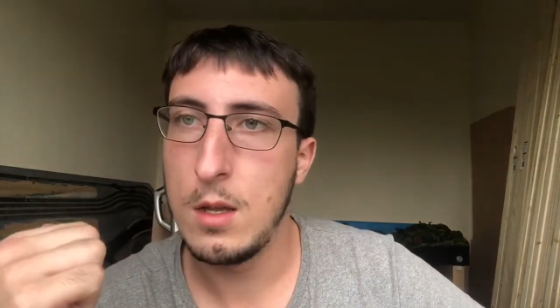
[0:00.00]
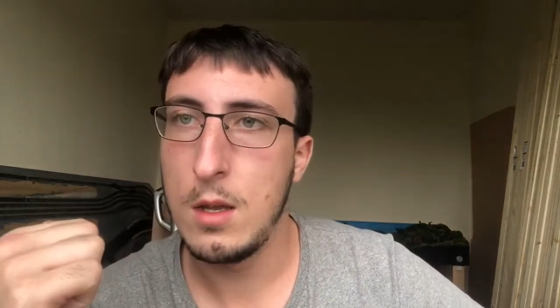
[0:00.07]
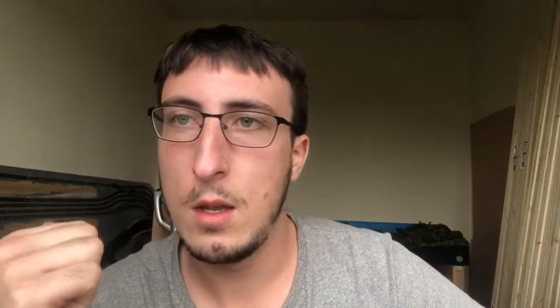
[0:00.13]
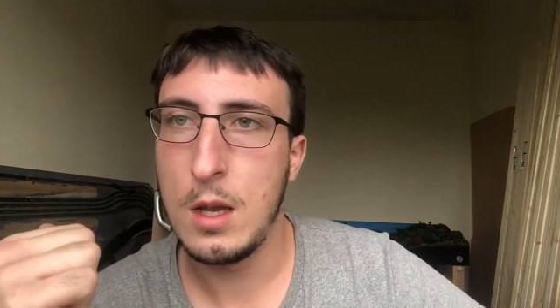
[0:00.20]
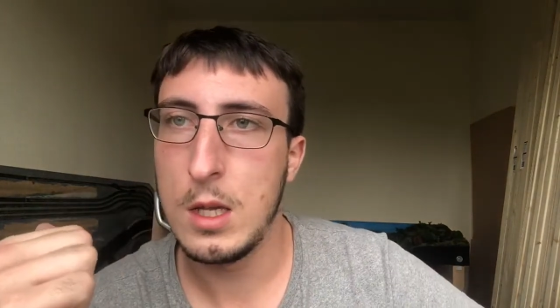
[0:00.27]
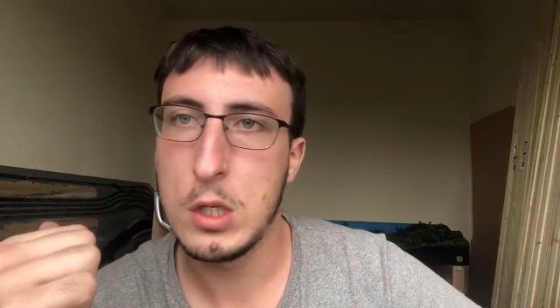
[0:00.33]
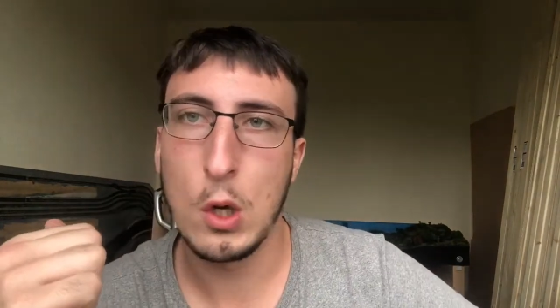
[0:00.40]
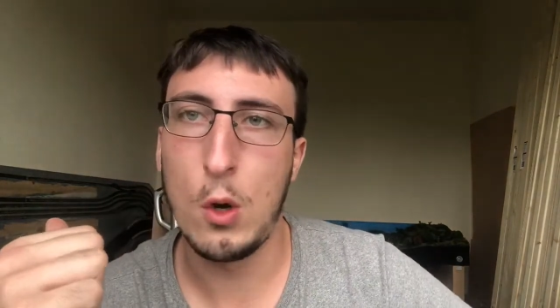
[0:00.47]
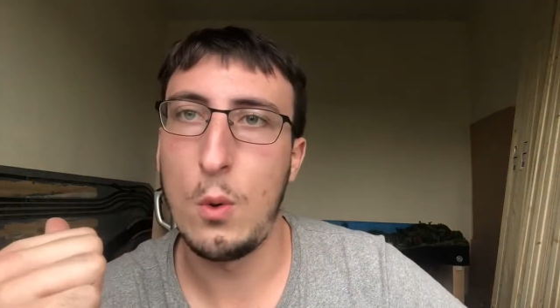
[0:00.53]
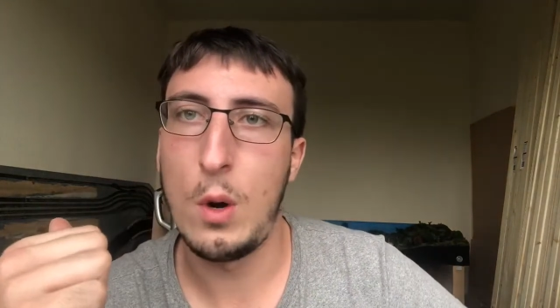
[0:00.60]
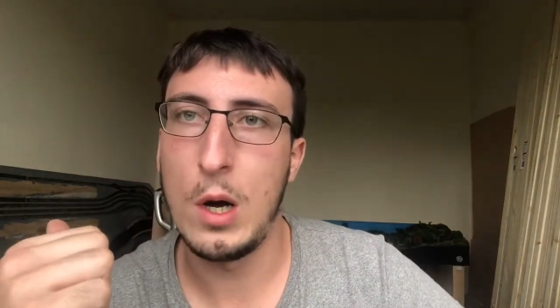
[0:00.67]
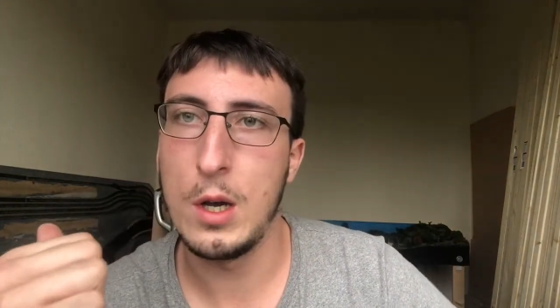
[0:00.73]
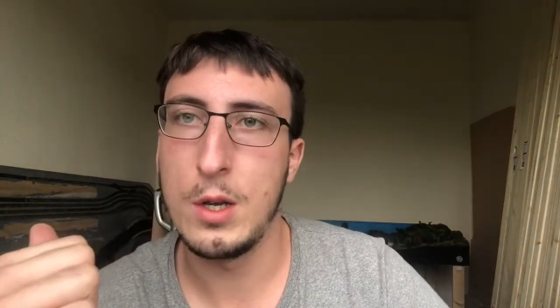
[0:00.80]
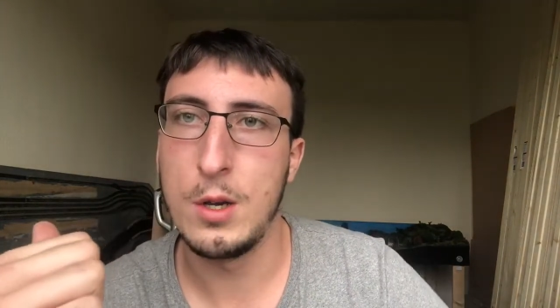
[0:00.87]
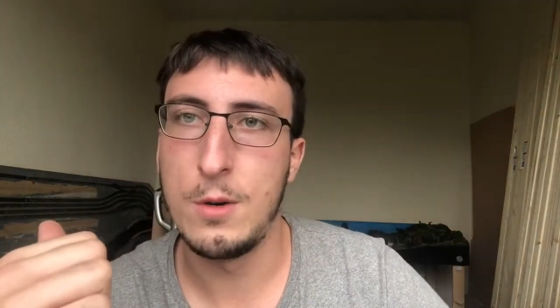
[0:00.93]
It's all
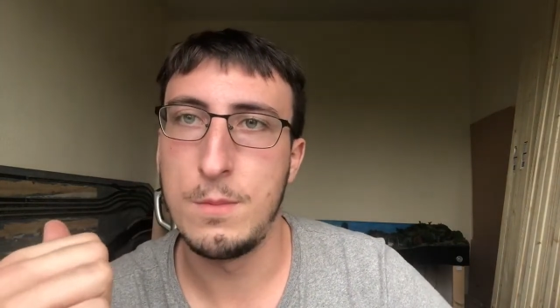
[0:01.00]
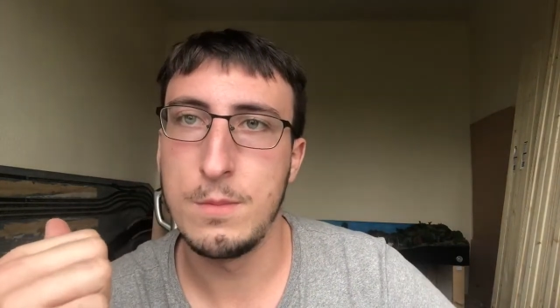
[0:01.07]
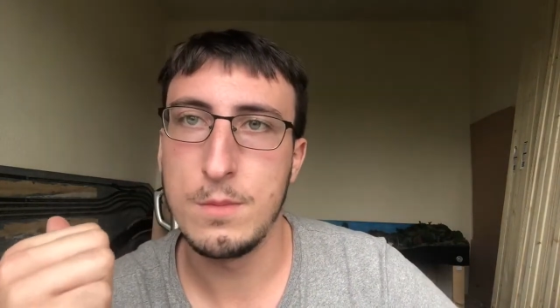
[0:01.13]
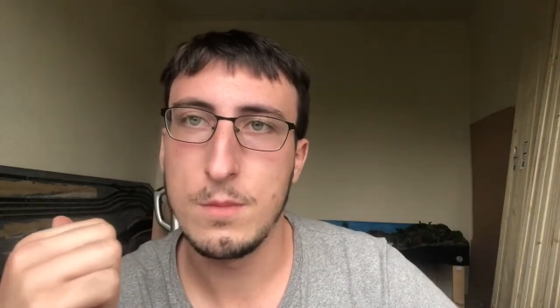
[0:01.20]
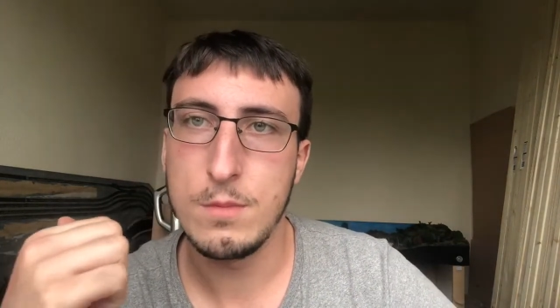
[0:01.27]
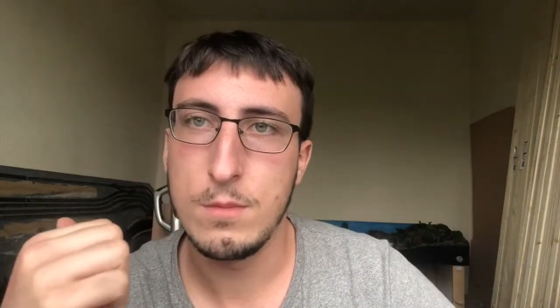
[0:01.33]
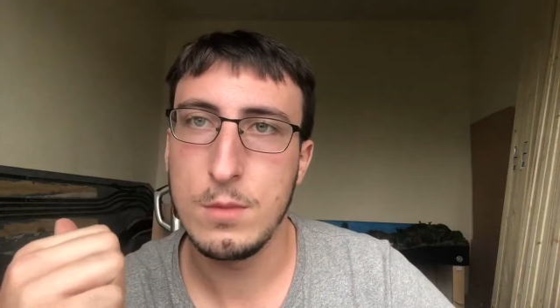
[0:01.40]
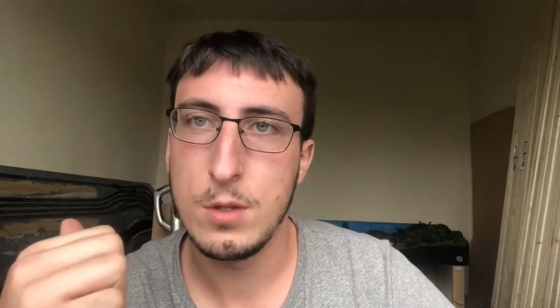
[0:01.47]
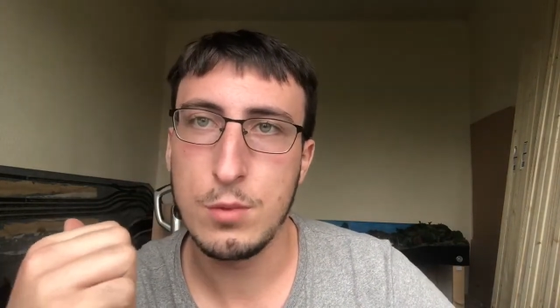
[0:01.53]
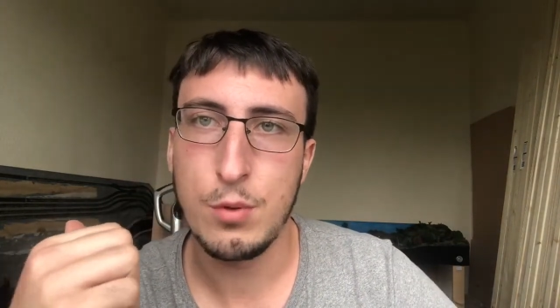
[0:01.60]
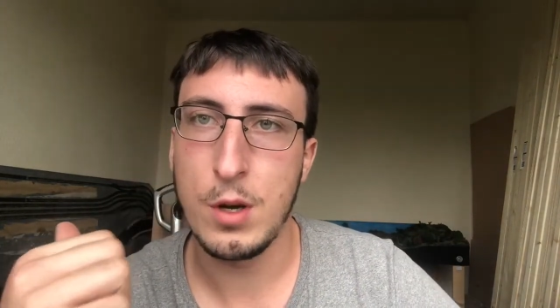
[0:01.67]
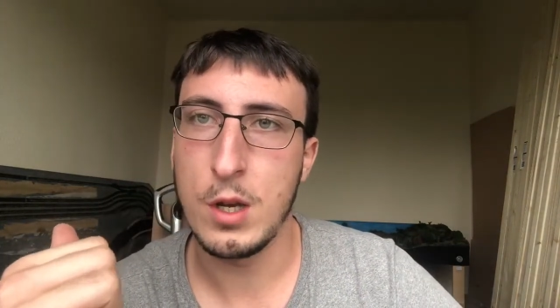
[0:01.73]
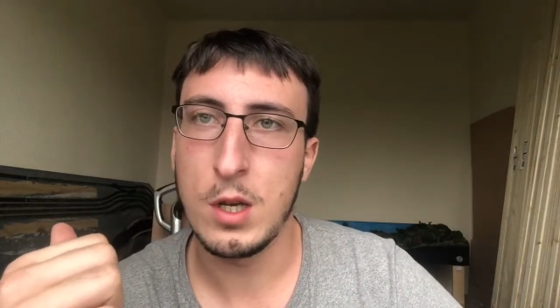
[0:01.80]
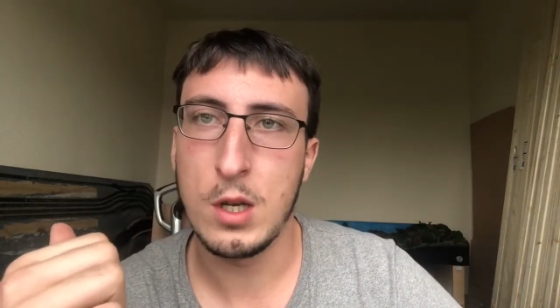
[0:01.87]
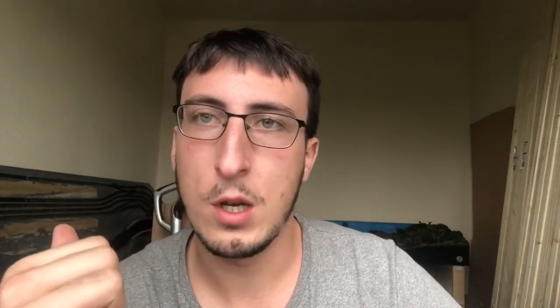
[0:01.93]
wired up. It's
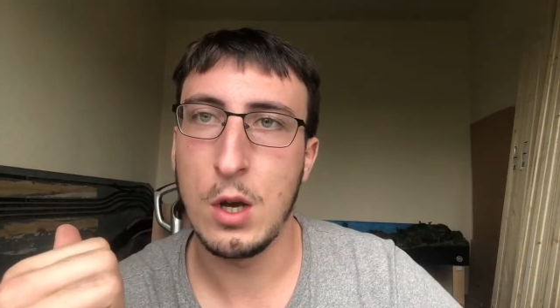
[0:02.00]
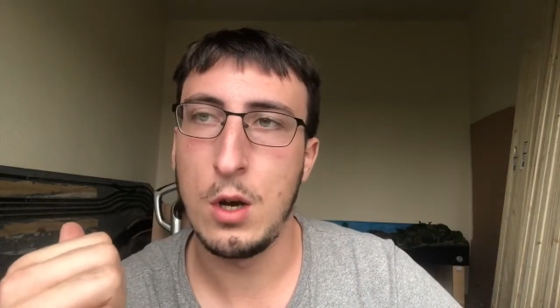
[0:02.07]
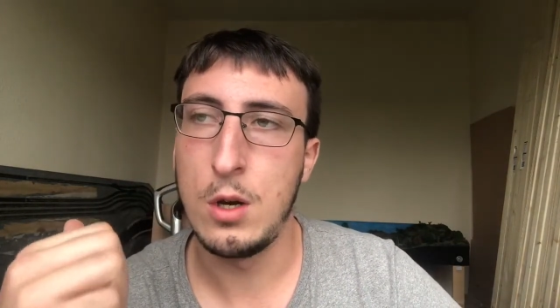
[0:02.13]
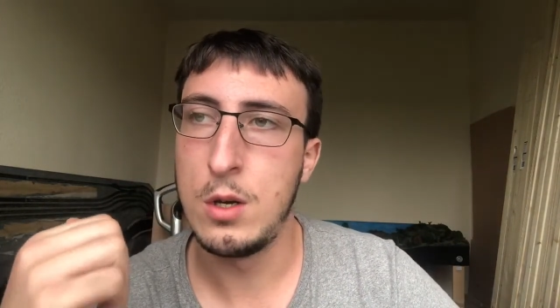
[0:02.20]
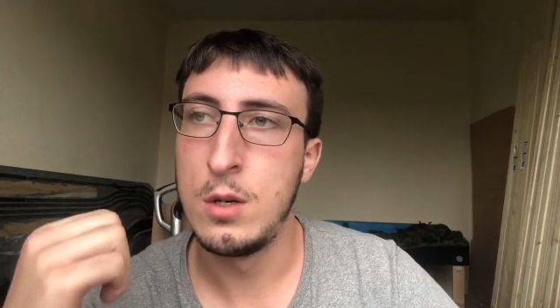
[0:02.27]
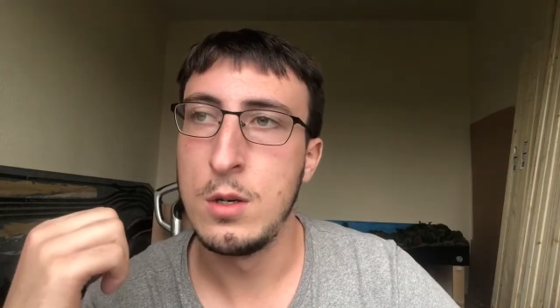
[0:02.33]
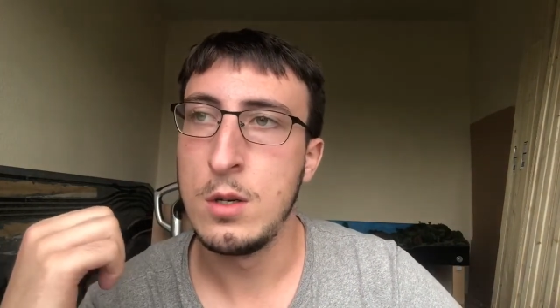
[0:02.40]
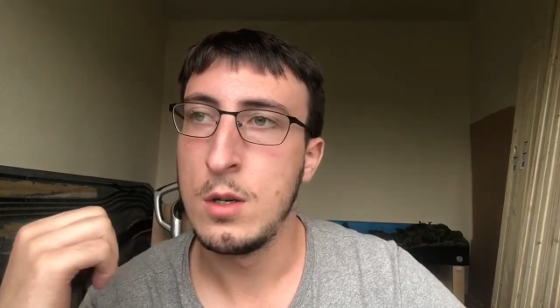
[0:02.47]
ready to go.